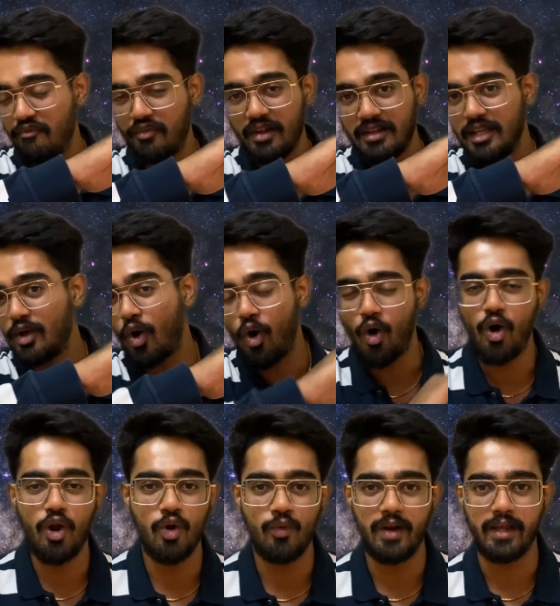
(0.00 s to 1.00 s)
everything
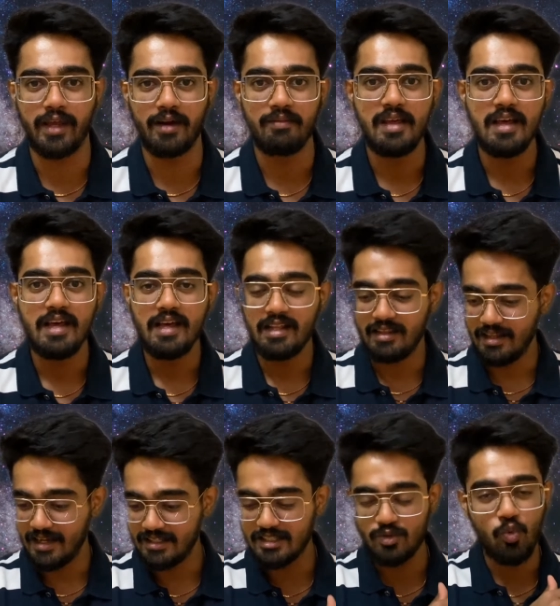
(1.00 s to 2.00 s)
all over again.
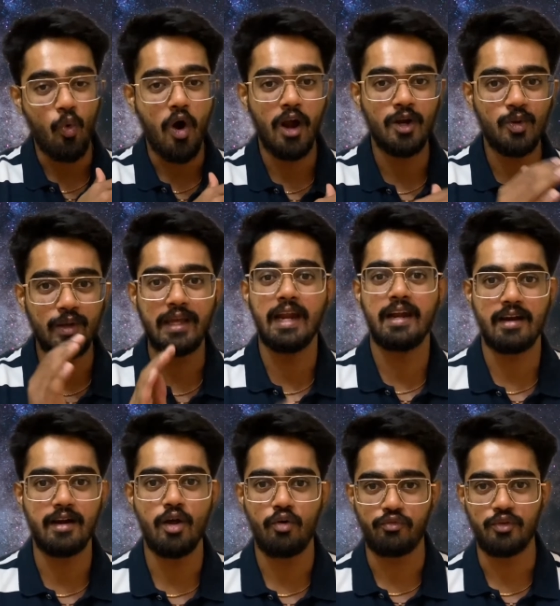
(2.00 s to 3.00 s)
They just want to get
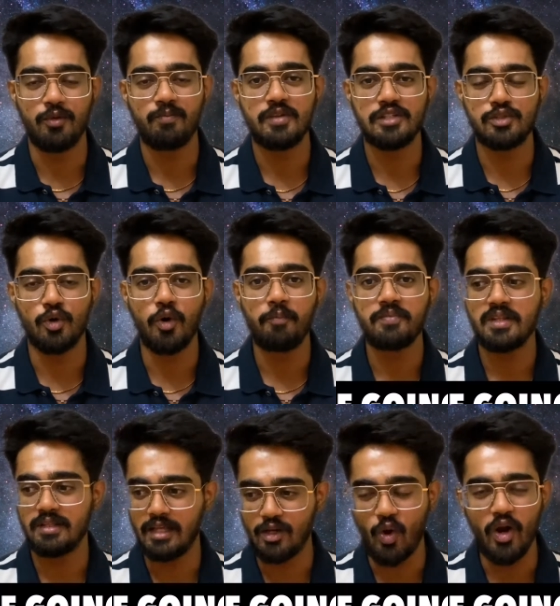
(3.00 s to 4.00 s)
rid of you. So
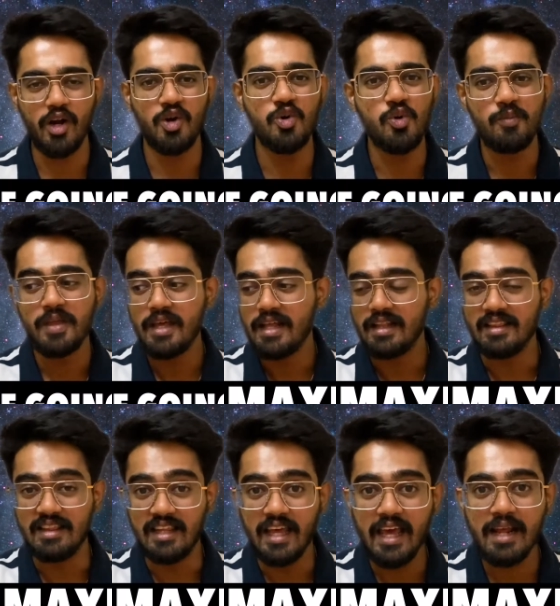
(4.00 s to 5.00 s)
they're going to do
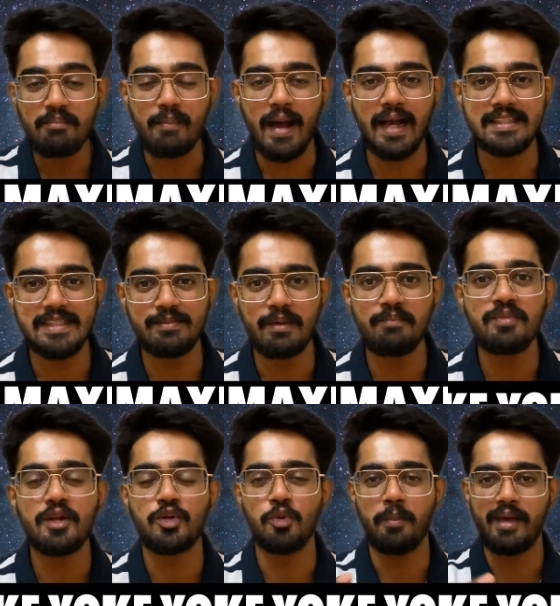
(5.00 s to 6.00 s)
their maximum
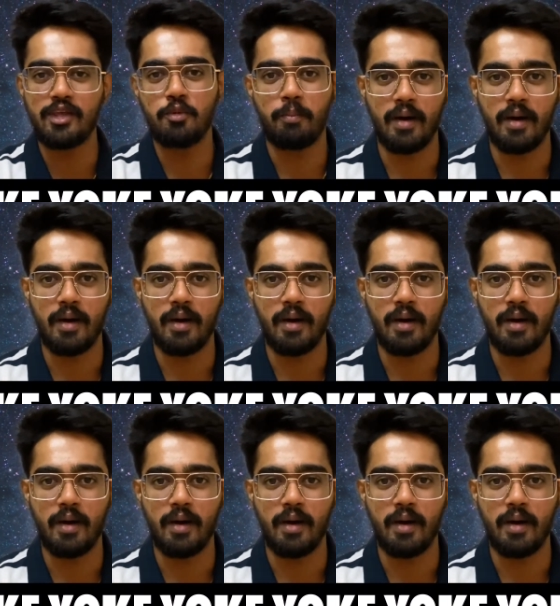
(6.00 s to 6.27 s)
to make you